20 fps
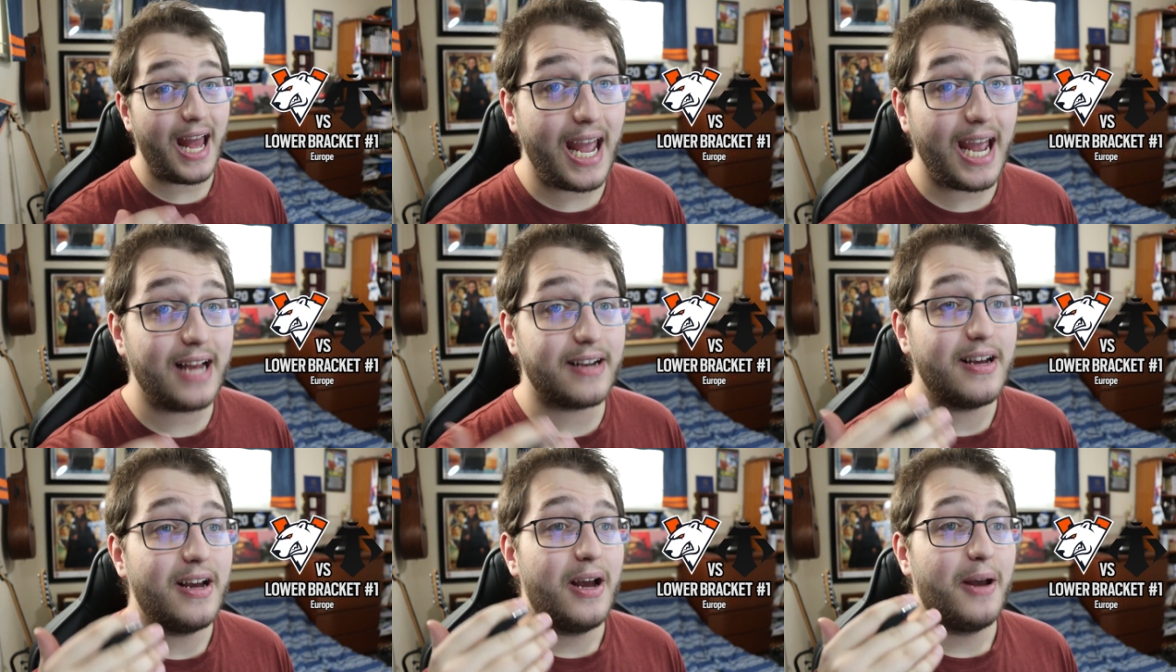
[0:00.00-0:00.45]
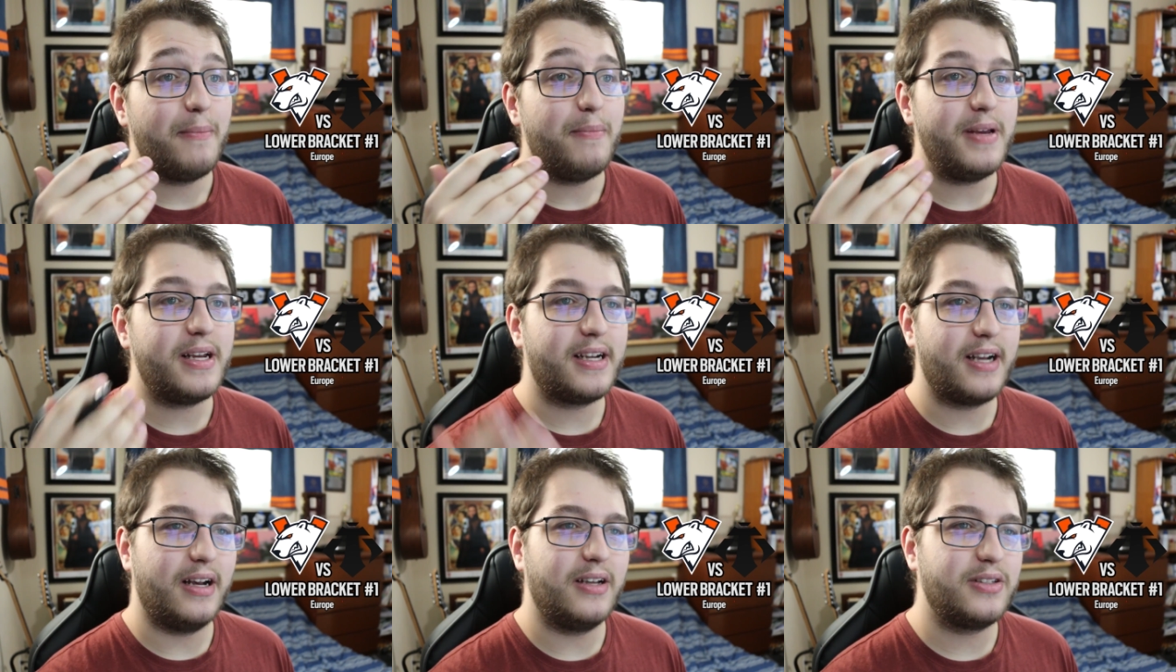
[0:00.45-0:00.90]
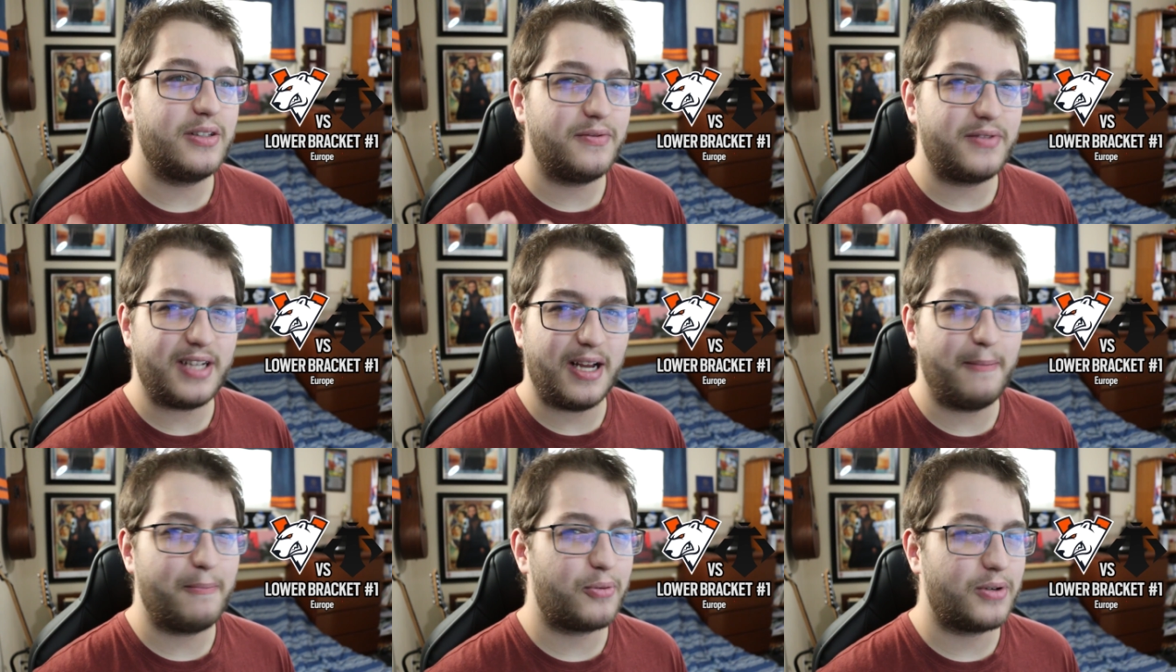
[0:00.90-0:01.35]
and because of
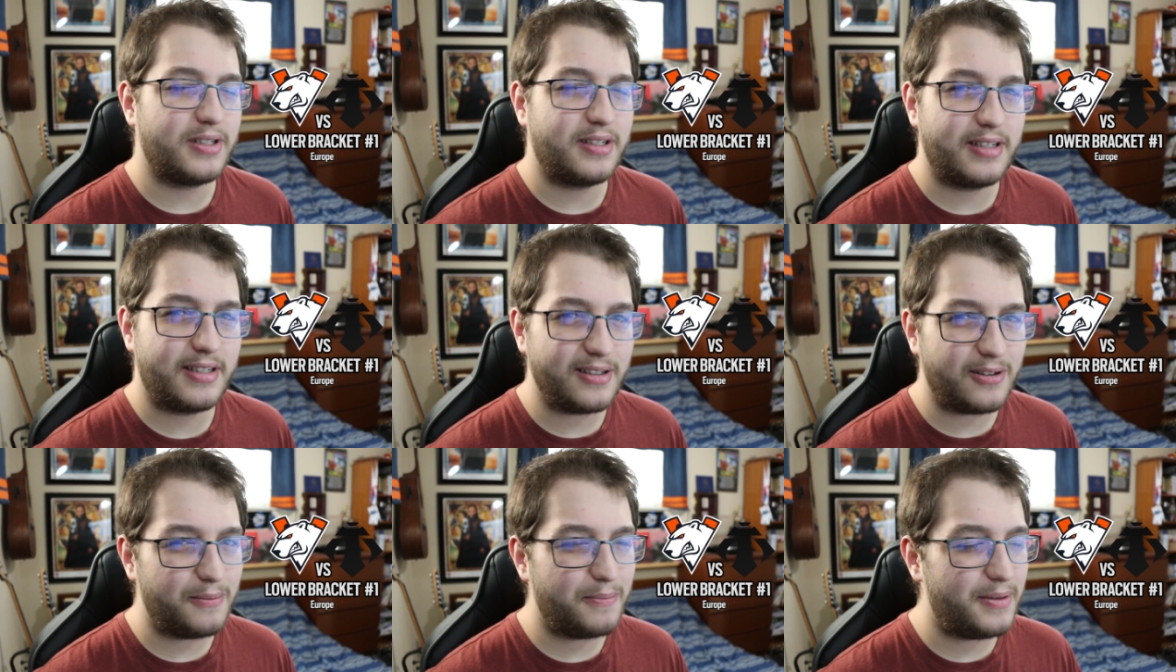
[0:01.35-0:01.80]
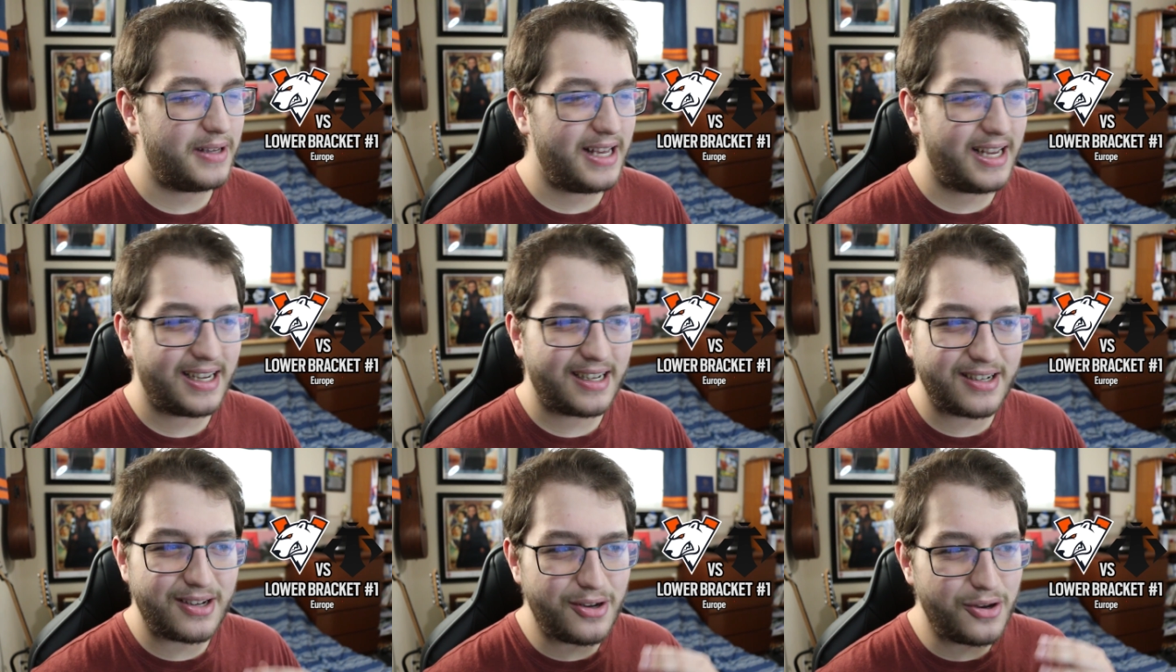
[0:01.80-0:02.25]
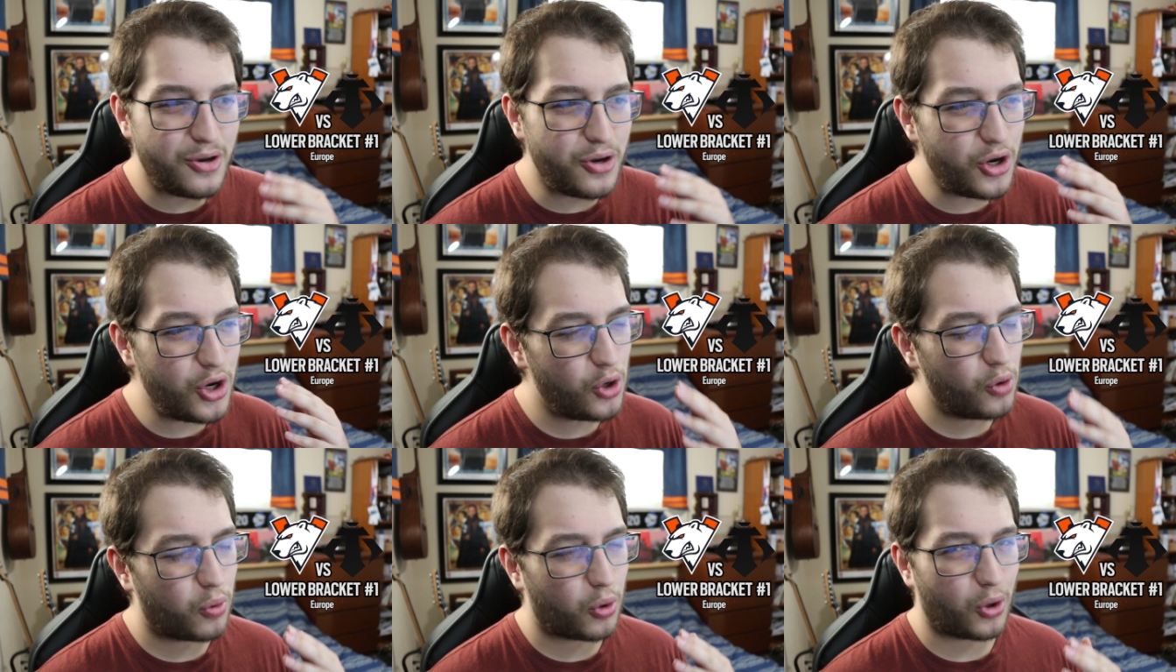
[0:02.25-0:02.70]
Tempra still being a
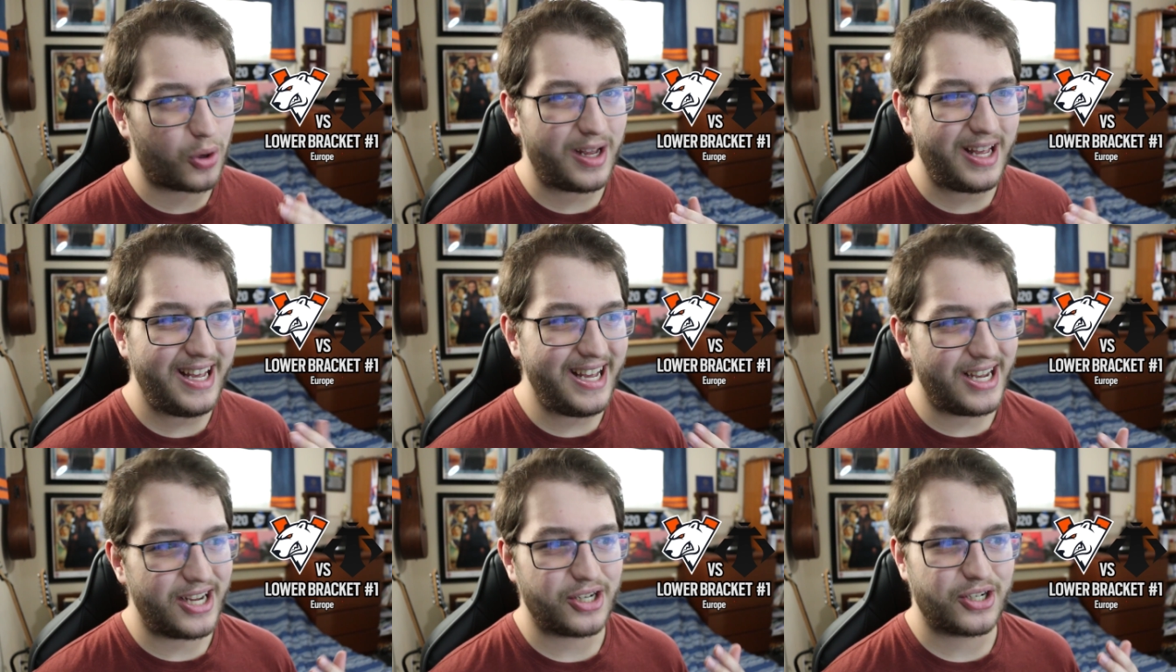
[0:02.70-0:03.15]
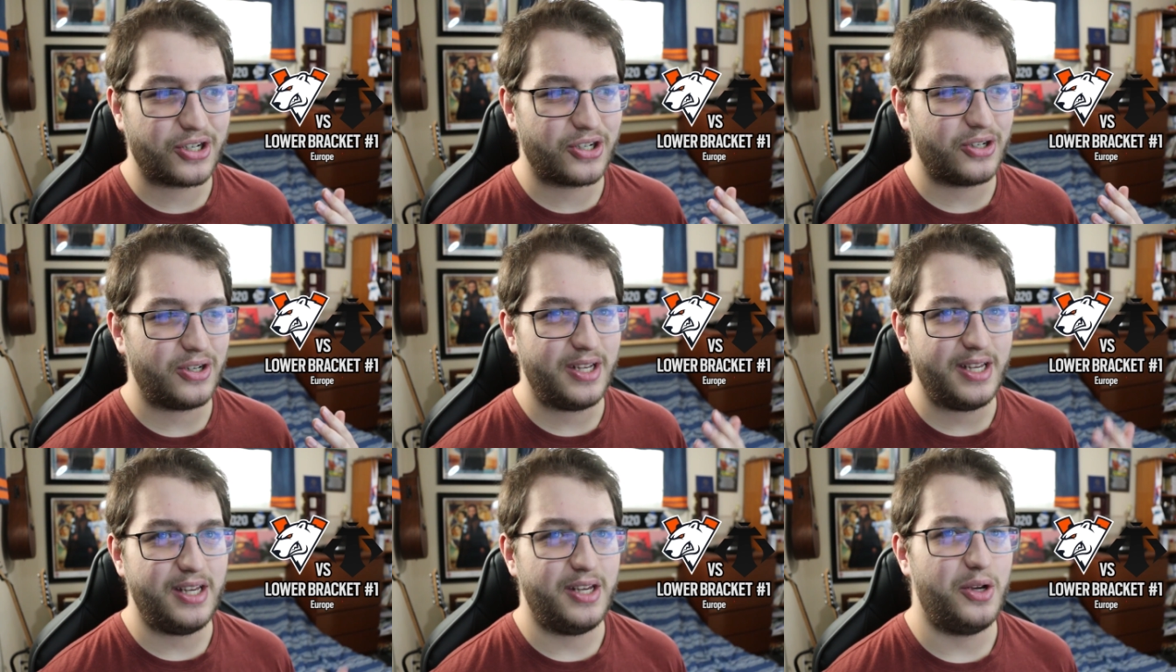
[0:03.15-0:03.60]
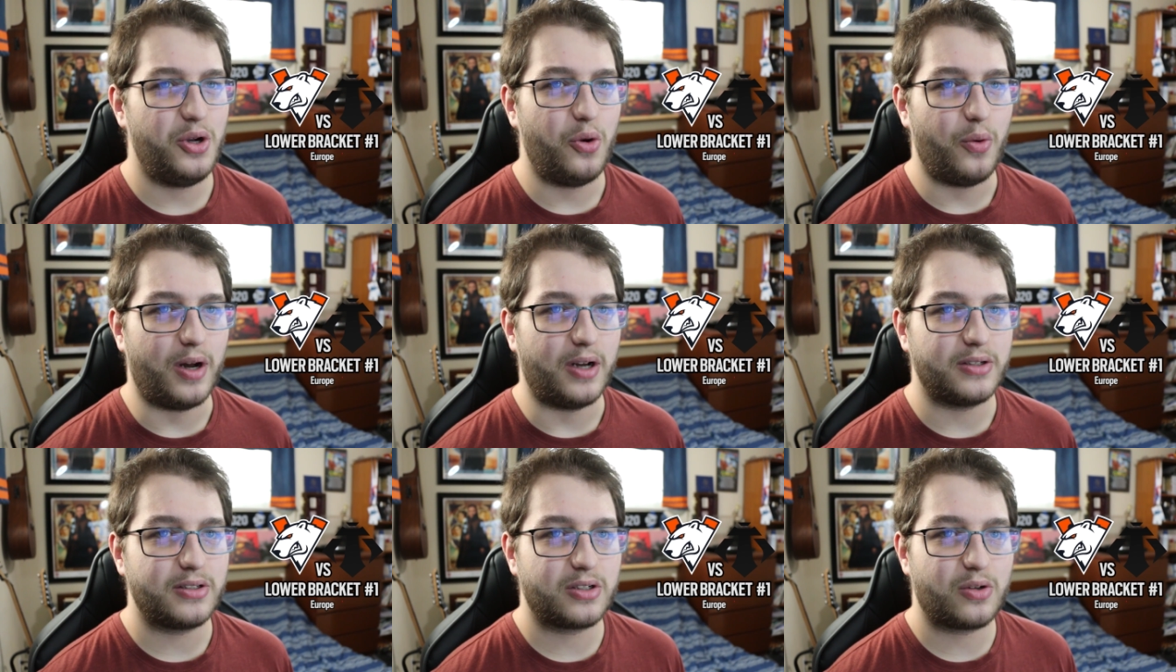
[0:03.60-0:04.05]
newer-ish
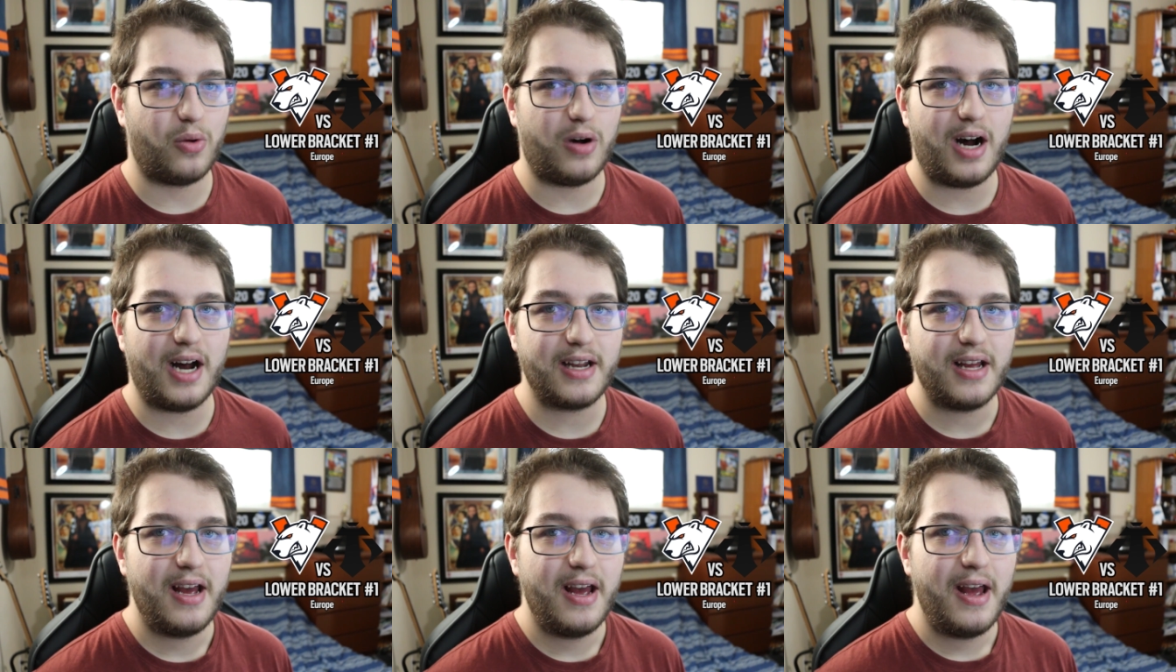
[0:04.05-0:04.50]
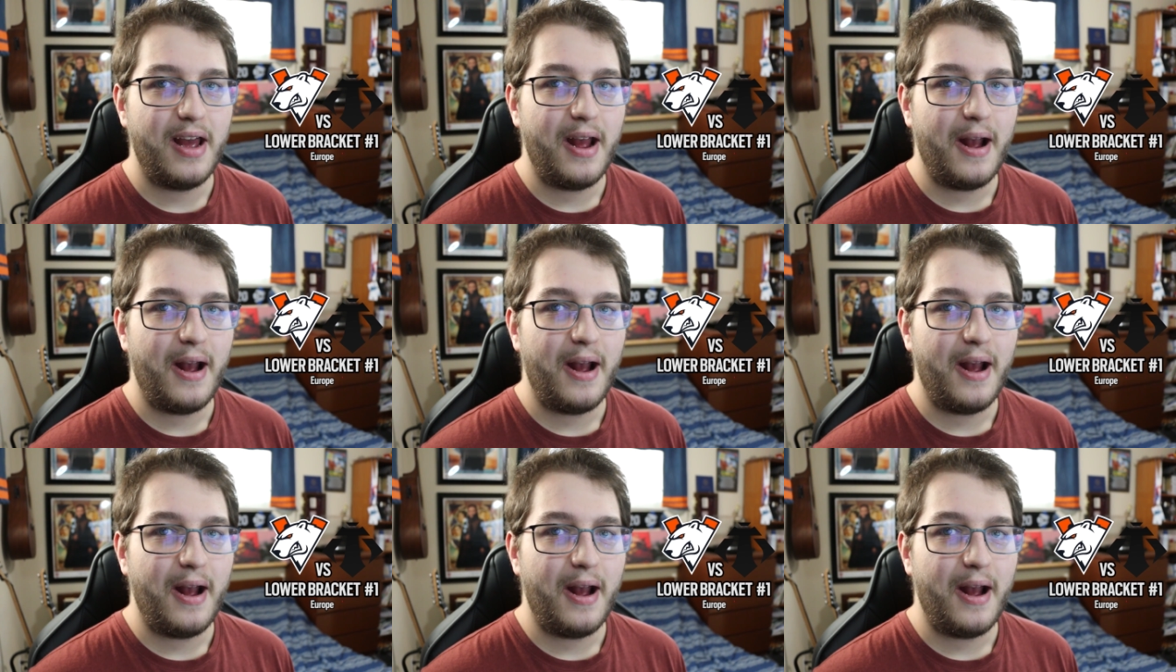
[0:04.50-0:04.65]
EUL squad,